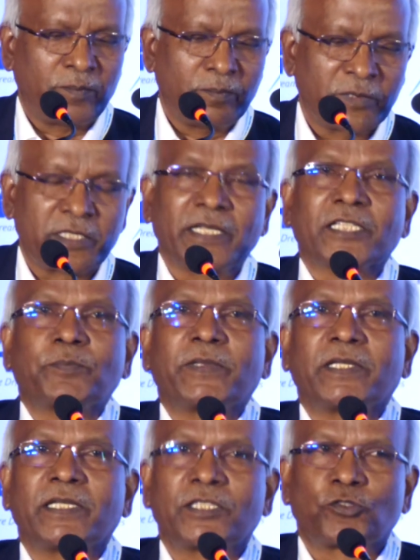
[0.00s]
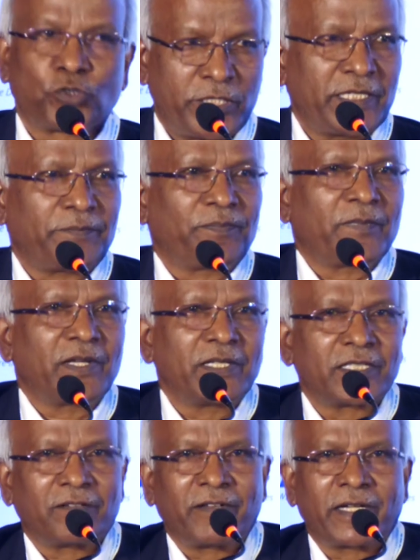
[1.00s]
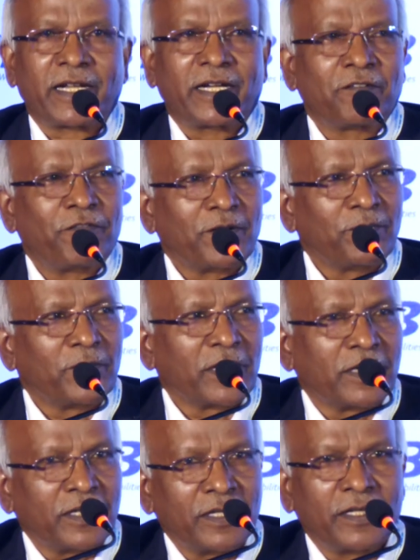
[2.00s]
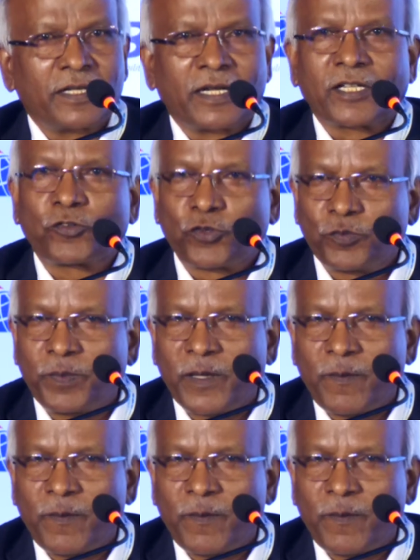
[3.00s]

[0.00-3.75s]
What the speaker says: Mr. S.P. Joshi. He's a veteran from Tata Group.